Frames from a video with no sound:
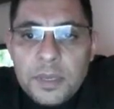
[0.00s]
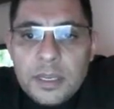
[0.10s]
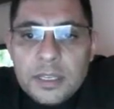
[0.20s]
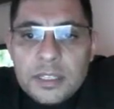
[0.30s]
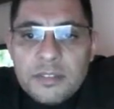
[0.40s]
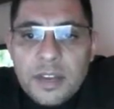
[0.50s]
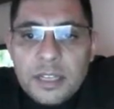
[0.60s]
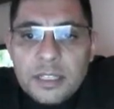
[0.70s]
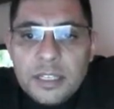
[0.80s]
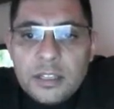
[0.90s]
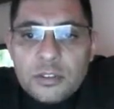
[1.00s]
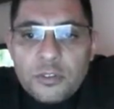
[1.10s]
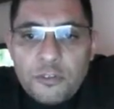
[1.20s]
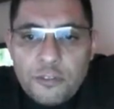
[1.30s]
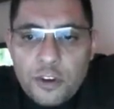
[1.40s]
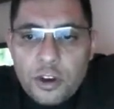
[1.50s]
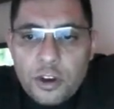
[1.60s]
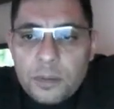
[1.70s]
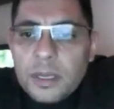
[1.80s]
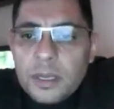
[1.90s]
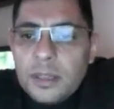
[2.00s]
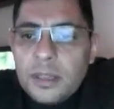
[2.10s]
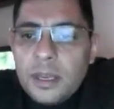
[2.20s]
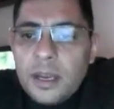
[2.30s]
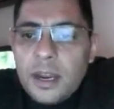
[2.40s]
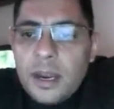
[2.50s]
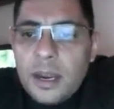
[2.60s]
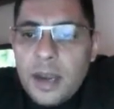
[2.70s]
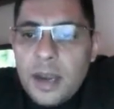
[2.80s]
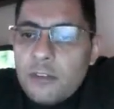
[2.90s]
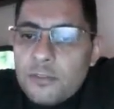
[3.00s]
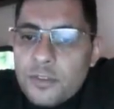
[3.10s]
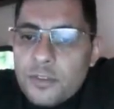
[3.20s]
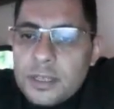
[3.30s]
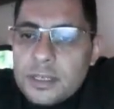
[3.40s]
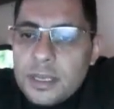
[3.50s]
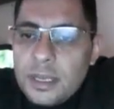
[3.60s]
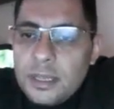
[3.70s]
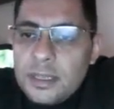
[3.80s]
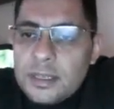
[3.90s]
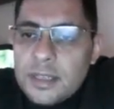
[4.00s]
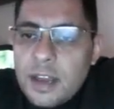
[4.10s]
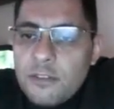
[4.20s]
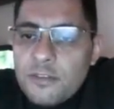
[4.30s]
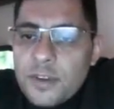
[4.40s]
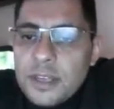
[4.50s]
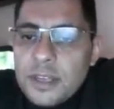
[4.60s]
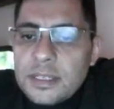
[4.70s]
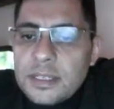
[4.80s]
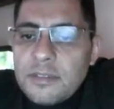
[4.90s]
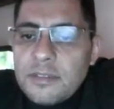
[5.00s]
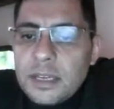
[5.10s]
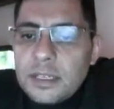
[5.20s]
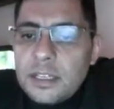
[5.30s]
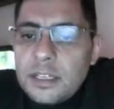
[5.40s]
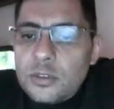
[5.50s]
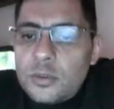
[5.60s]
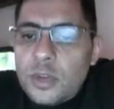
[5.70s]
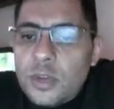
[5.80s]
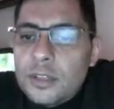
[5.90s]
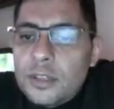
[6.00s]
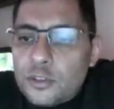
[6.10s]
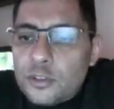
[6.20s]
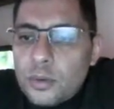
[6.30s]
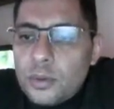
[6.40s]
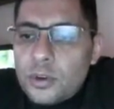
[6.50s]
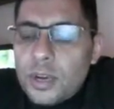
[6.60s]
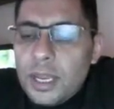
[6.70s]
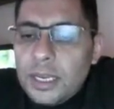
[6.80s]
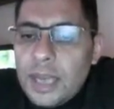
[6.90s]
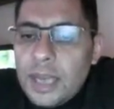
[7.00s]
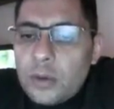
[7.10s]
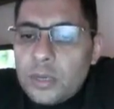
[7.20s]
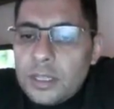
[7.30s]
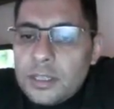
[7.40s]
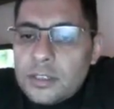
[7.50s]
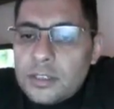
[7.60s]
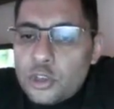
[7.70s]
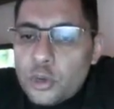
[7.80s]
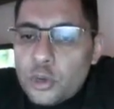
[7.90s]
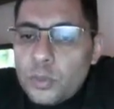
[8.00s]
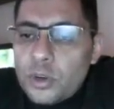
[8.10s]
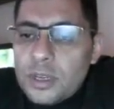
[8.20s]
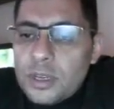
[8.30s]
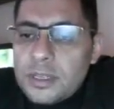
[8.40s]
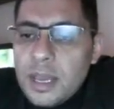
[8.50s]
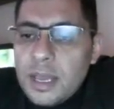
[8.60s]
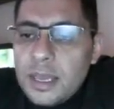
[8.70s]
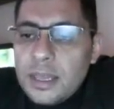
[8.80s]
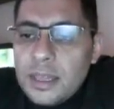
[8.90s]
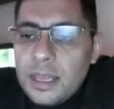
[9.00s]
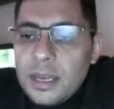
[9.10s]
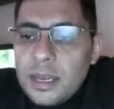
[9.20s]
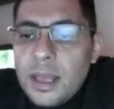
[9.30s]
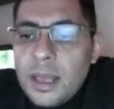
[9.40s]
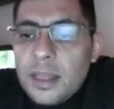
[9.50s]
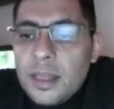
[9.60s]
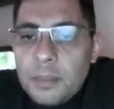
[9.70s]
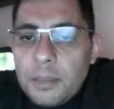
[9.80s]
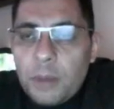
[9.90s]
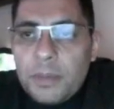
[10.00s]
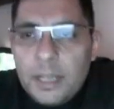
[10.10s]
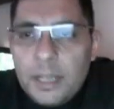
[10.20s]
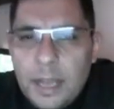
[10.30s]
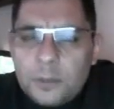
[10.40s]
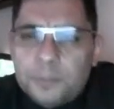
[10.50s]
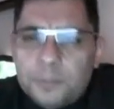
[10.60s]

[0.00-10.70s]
is divided into verb and then noun phrase, and this noun phrase is divided into determiner and noun, and this determiner is the, and then the puppy. Now,